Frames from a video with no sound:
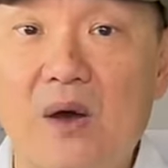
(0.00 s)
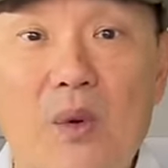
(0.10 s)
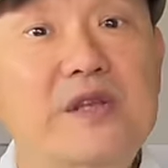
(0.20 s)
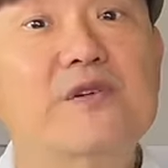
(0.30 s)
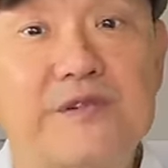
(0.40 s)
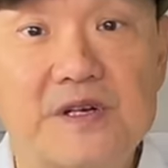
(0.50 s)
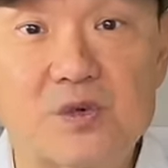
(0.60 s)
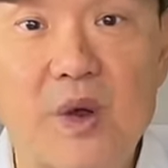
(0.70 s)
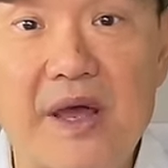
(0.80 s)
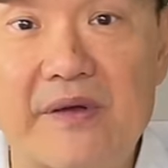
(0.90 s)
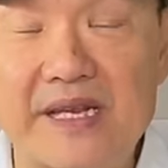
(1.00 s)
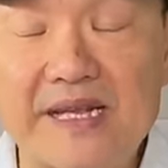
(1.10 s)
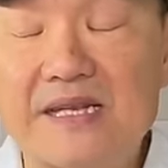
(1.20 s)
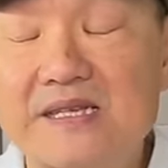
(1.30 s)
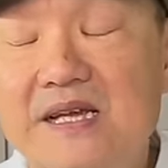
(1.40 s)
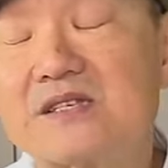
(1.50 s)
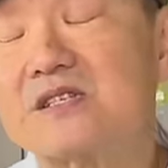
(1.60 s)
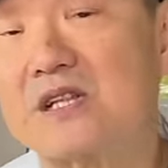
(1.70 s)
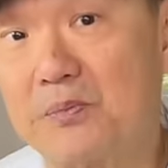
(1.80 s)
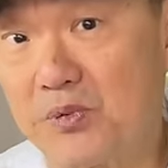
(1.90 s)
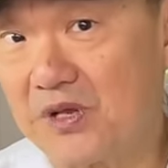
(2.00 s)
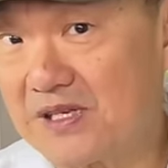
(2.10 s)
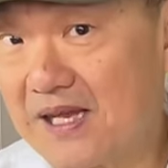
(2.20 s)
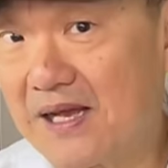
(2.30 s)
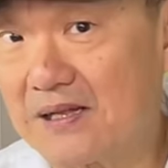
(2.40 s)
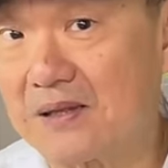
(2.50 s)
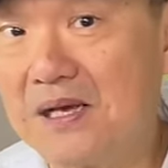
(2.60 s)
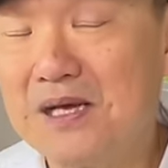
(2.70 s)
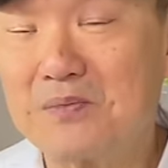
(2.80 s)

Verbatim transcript: when you first wear it, it is as slippery as hell,